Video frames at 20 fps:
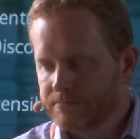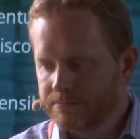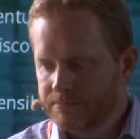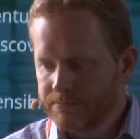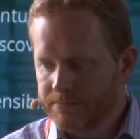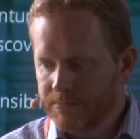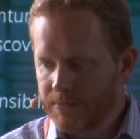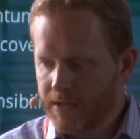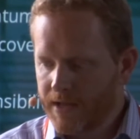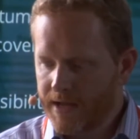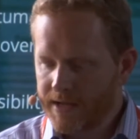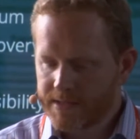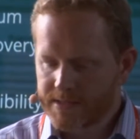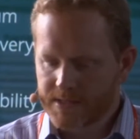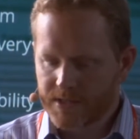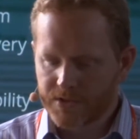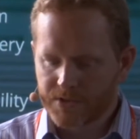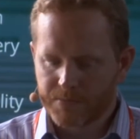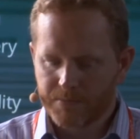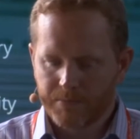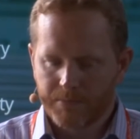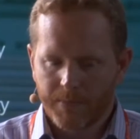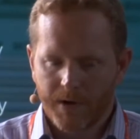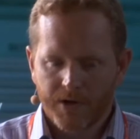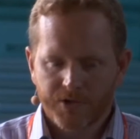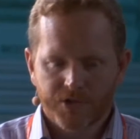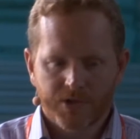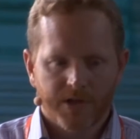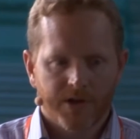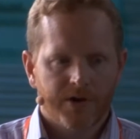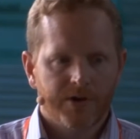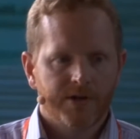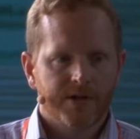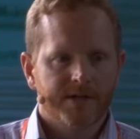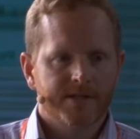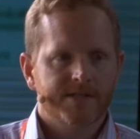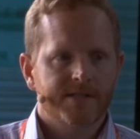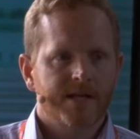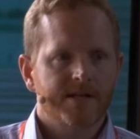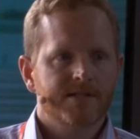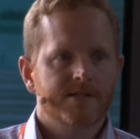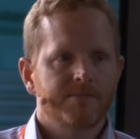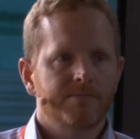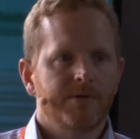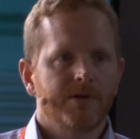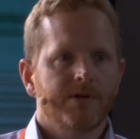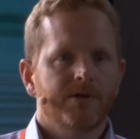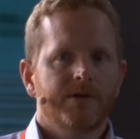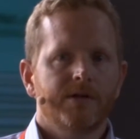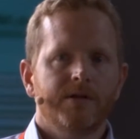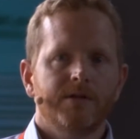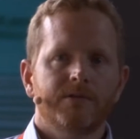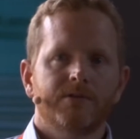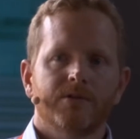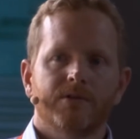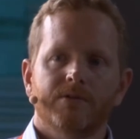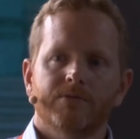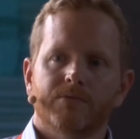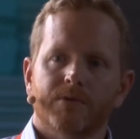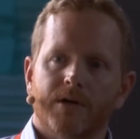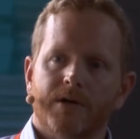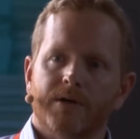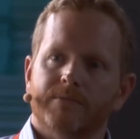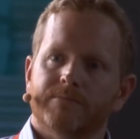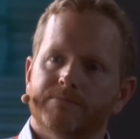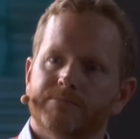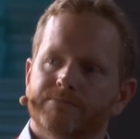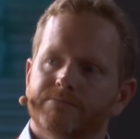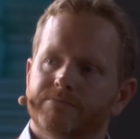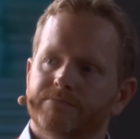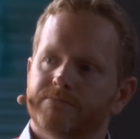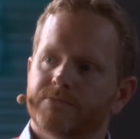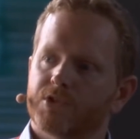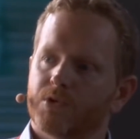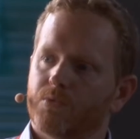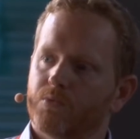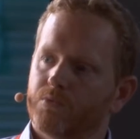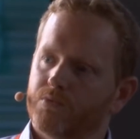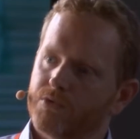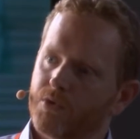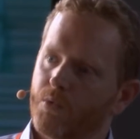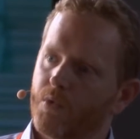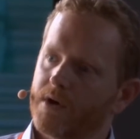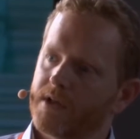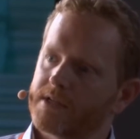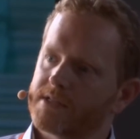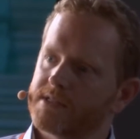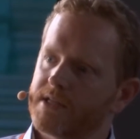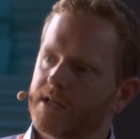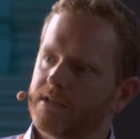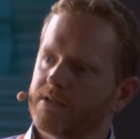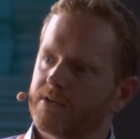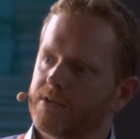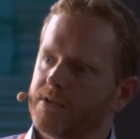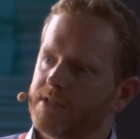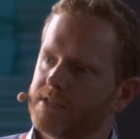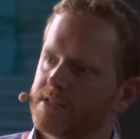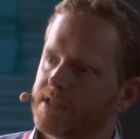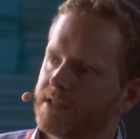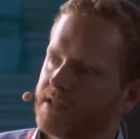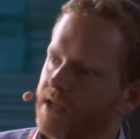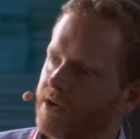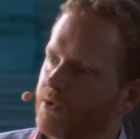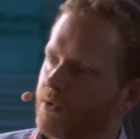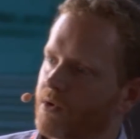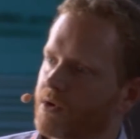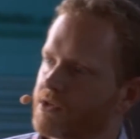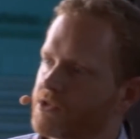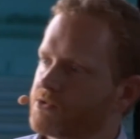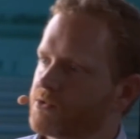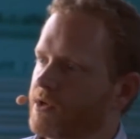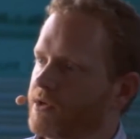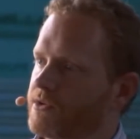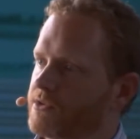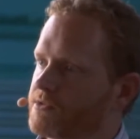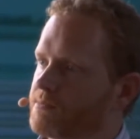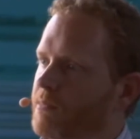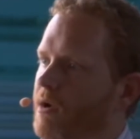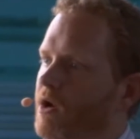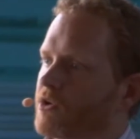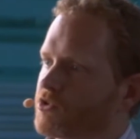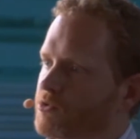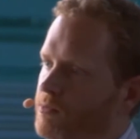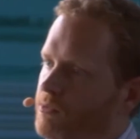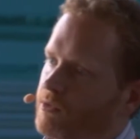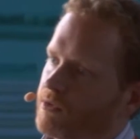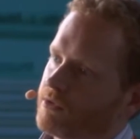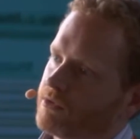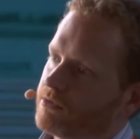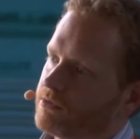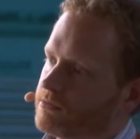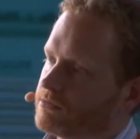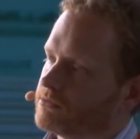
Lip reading: Next, there's modularity and extensibility. So to what extent are these container orchestrators modular?